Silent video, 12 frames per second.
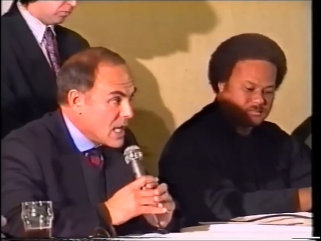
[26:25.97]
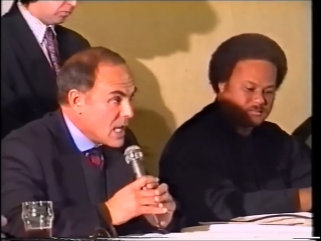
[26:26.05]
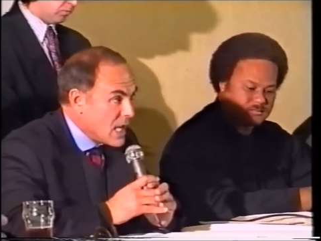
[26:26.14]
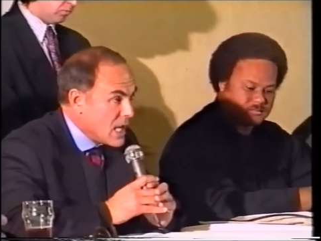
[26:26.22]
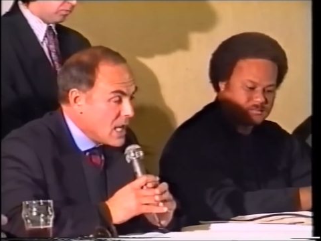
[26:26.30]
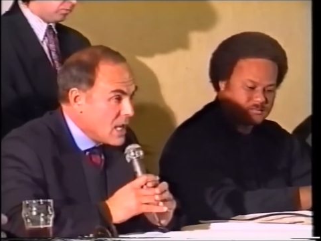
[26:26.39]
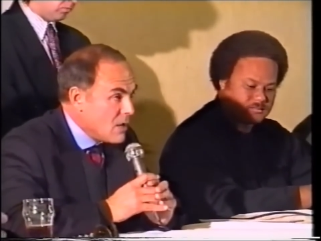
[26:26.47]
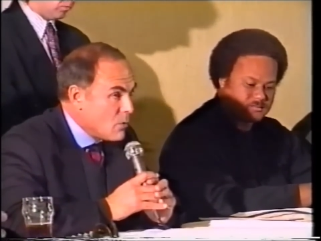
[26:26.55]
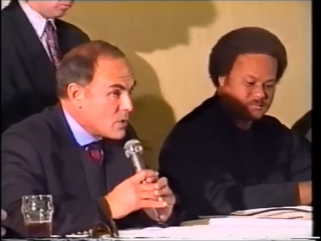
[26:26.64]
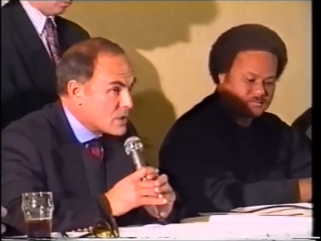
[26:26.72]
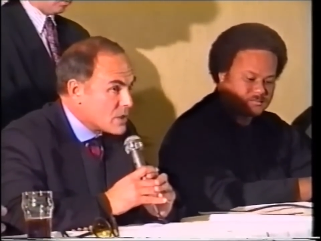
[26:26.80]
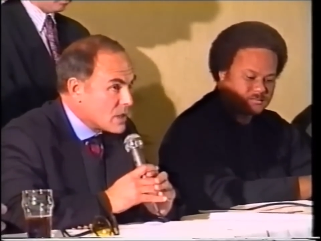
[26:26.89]
Speaker 1: He
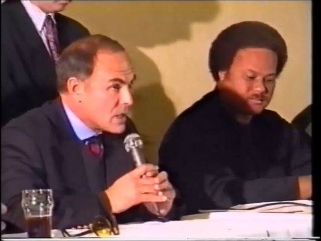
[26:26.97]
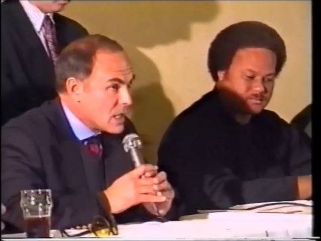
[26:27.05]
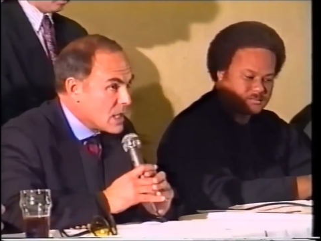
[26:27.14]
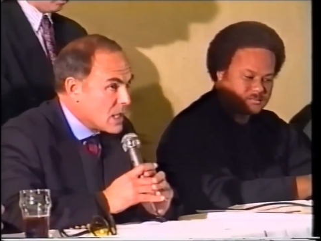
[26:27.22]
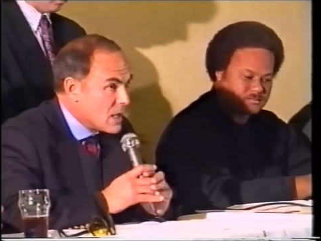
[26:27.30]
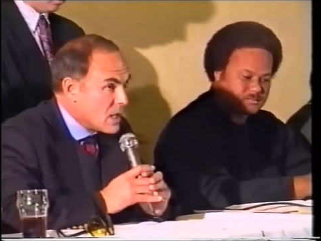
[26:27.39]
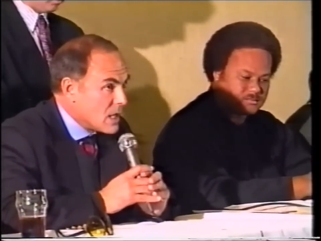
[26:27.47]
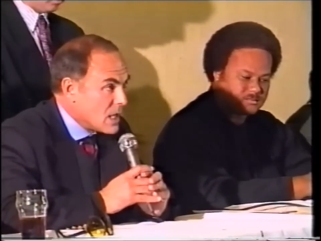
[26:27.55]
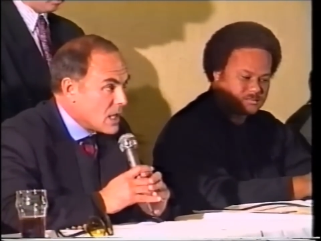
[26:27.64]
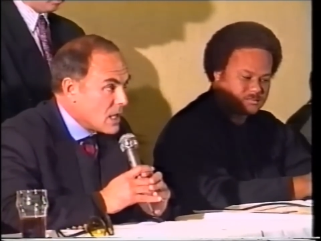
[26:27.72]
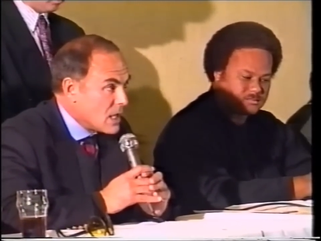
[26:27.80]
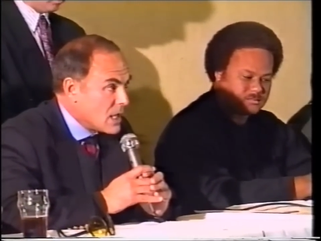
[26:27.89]
was,
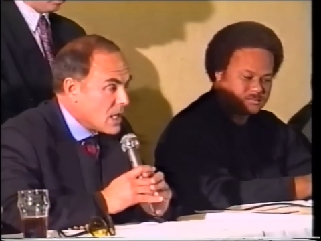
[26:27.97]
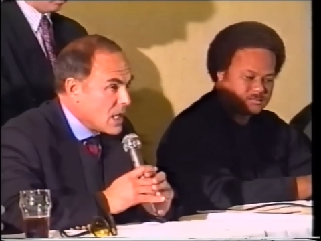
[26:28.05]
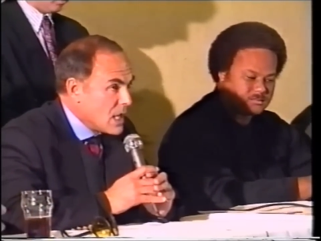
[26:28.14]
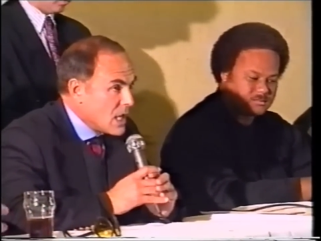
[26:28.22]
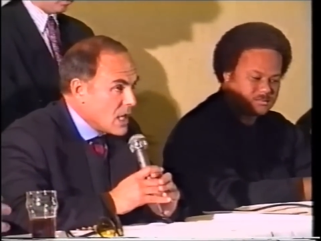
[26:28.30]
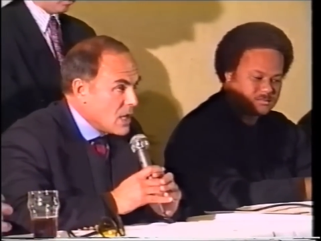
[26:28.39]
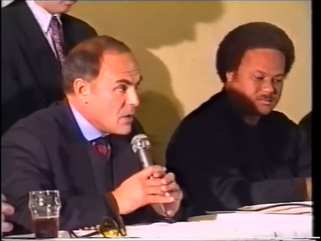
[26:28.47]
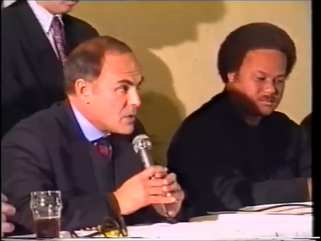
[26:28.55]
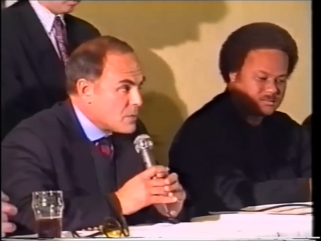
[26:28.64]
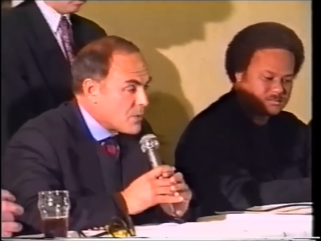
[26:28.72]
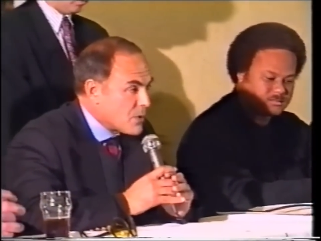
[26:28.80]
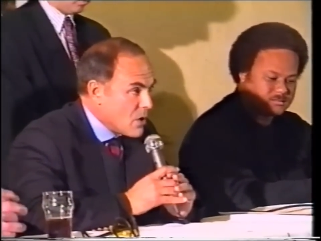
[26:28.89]
he was
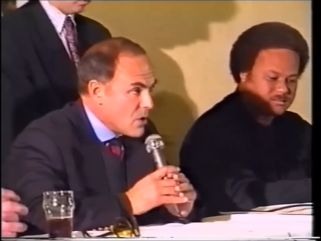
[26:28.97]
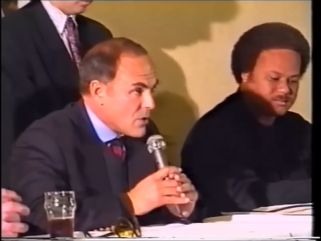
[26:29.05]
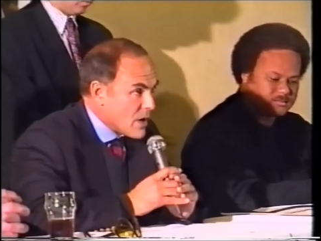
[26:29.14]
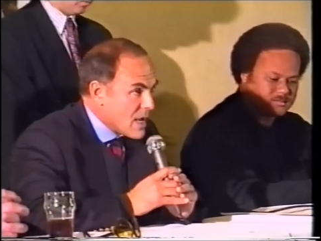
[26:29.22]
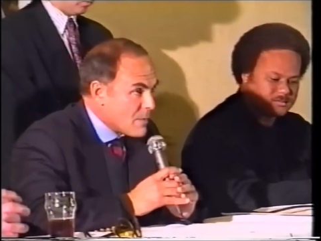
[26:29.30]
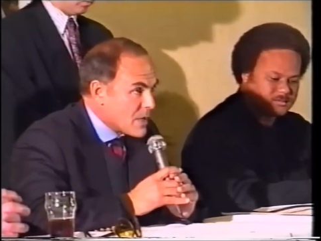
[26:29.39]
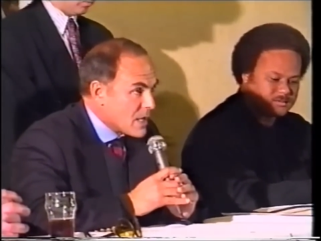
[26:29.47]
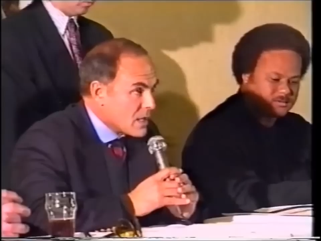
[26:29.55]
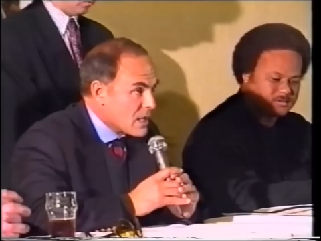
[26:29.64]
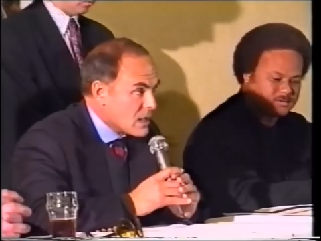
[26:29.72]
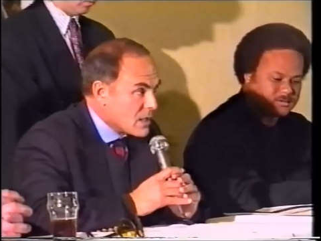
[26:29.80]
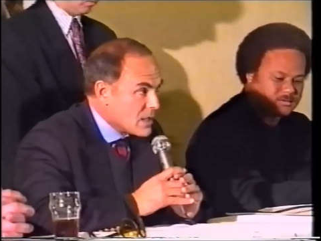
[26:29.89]
programming
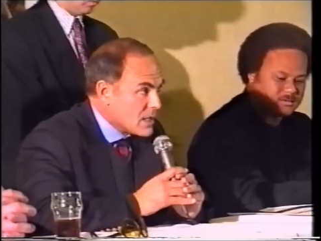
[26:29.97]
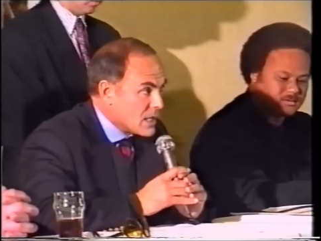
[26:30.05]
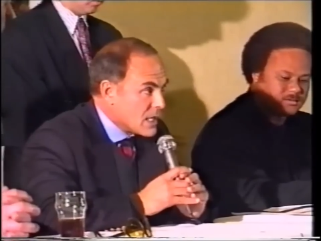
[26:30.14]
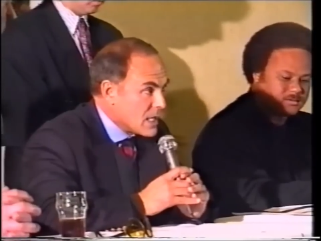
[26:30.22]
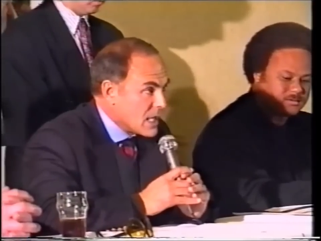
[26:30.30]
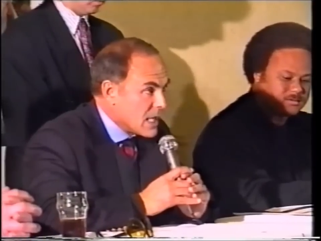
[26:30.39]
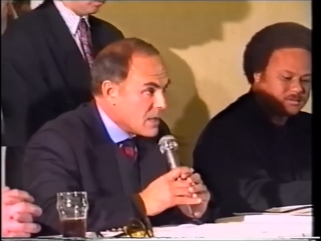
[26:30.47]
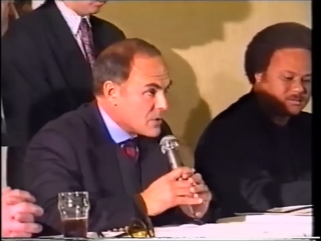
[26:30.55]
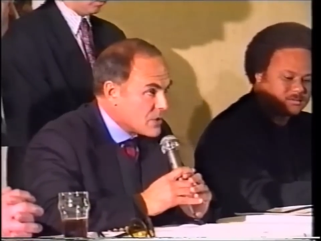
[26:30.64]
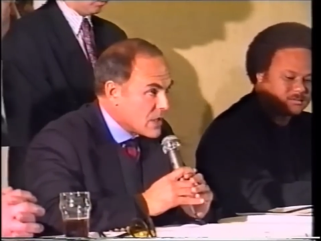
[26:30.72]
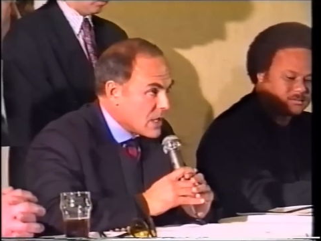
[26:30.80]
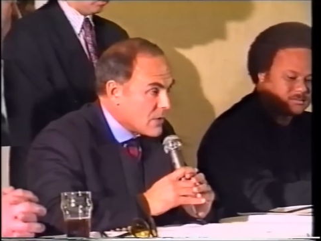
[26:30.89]

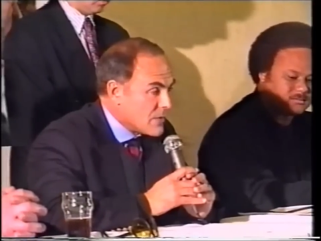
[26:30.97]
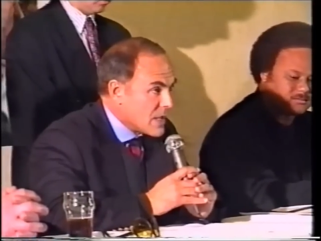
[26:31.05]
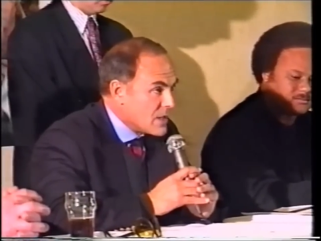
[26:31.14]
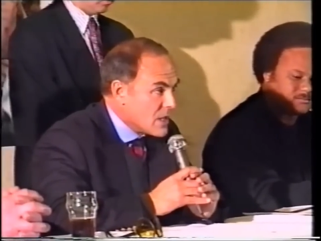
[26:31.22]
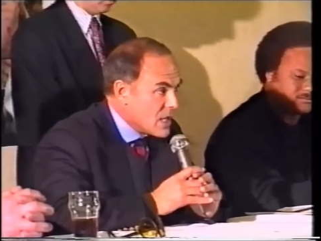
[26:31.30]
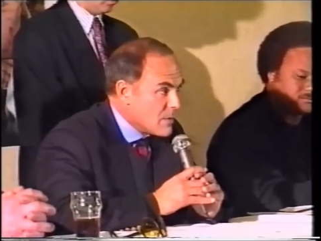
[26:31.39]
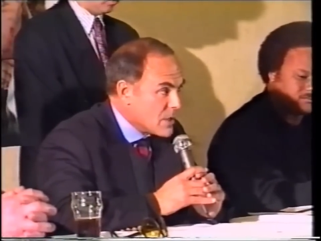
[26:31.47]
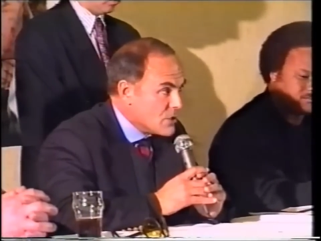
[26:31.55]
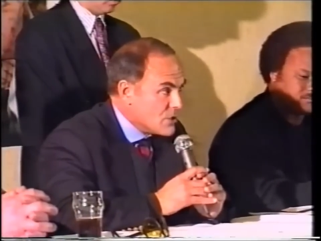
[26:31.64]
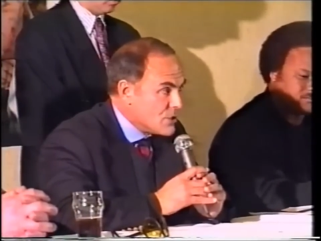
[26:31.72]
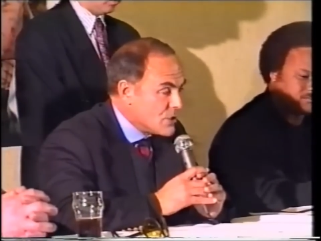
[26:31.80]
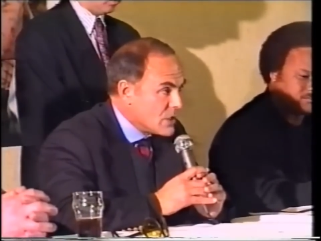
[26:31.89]
himself and the
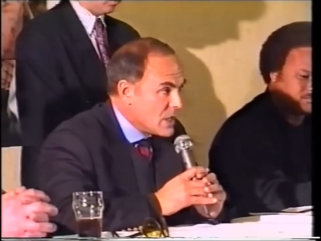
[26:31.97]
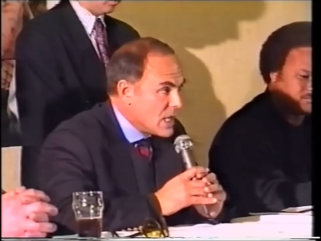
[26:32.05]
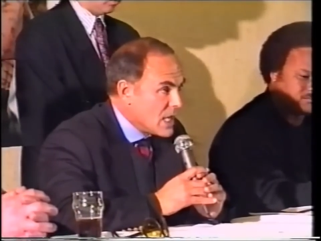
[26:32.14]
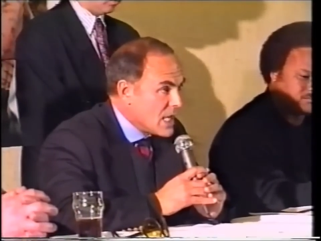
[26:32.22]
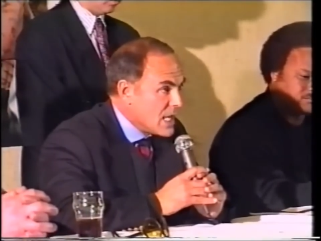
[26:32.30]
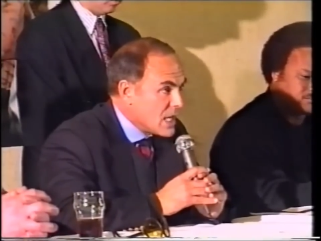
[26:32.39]
image he